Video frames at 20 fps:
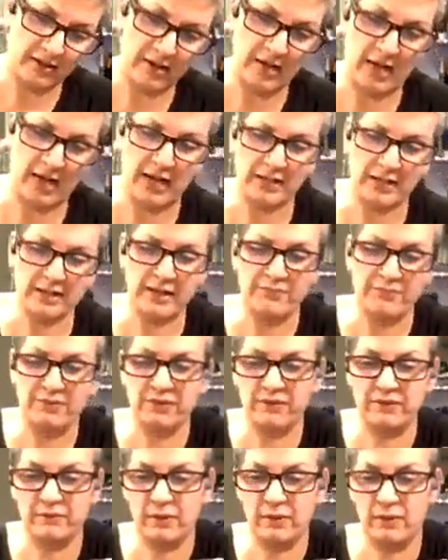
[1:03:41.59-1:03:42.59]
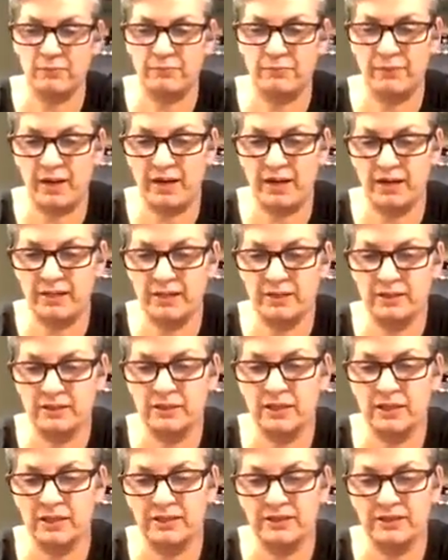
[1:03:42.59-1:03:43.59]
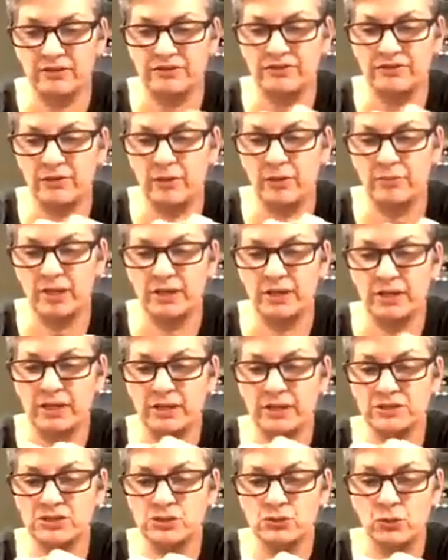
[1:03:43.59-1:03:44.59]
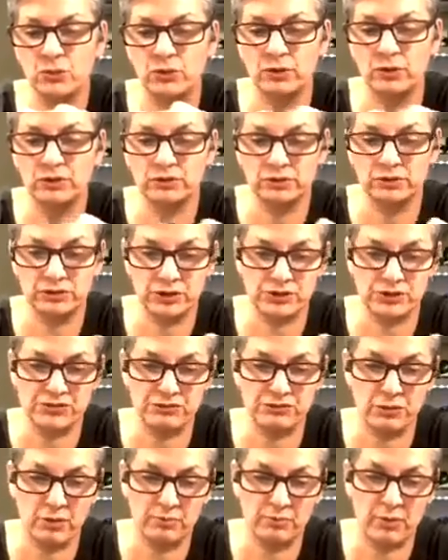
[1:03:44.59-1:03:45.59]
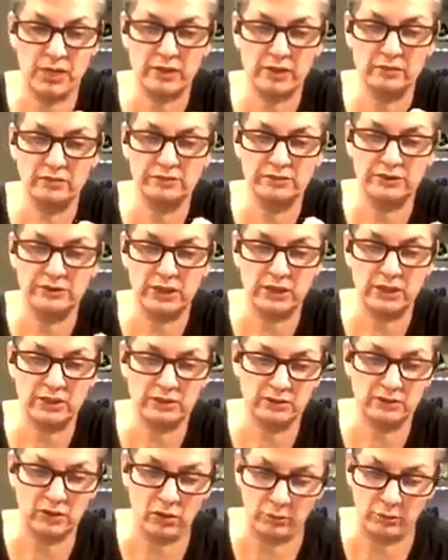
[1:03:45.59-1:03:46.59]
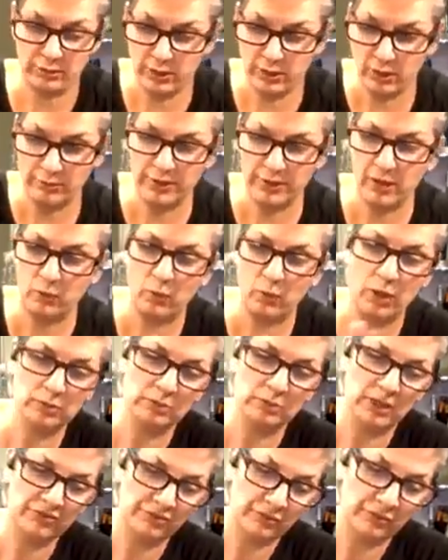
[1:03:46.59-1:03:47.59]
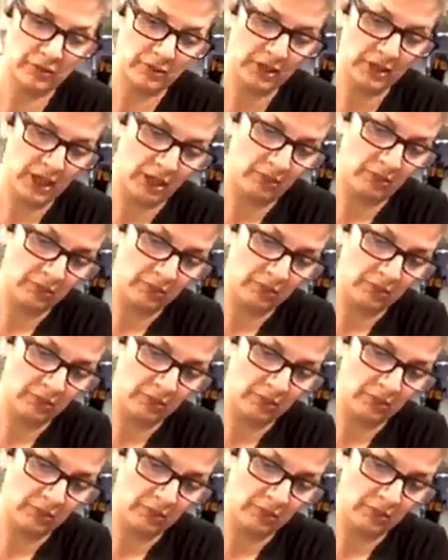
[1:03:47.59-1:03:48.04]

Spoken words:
I never buy glitter from any store, just from Michaels and Hobby Lobby and Walmart for now.